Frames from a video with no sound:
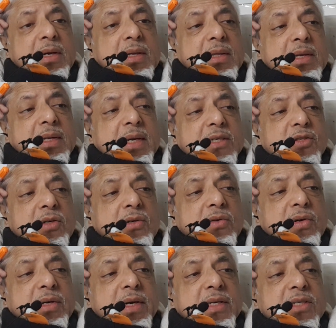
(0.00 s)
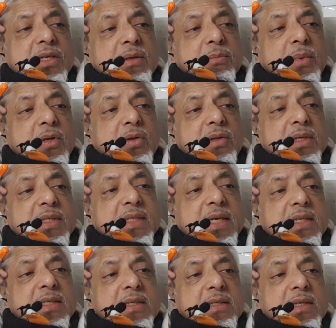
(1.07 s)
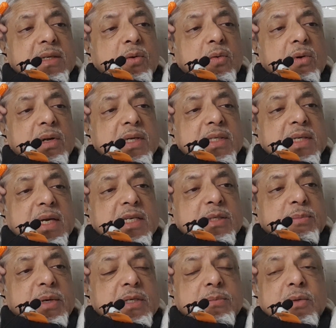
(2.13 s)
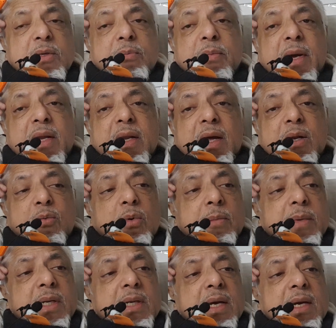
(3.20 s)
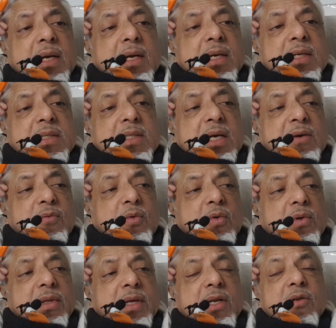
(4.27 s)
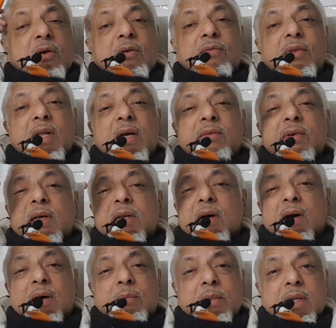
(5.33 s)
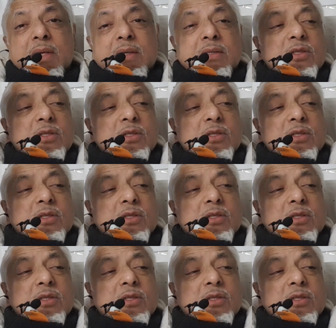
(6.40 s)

The natural relation between the sexes in all its aspects between men and women is therefore that of love and harmony.